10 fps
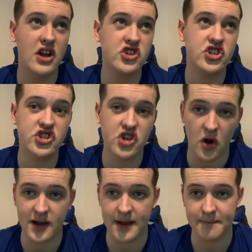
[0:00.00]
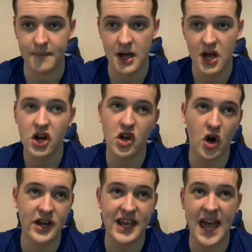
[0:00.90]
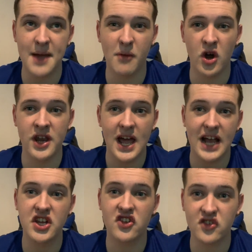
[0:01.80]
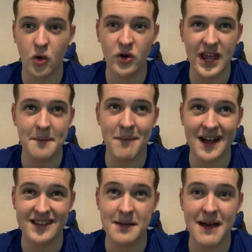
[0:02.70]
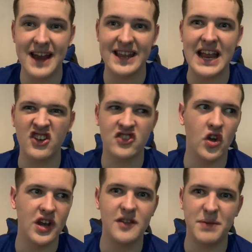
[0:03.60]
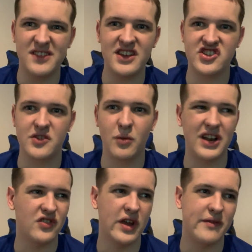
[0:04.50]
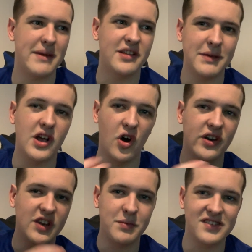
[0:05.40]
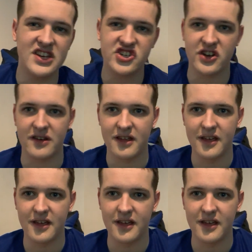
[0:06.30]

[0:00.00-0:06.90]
Shocking. Carney came on and you saw the impact he made in Sterling's position when it's not even meant to be Carney's position.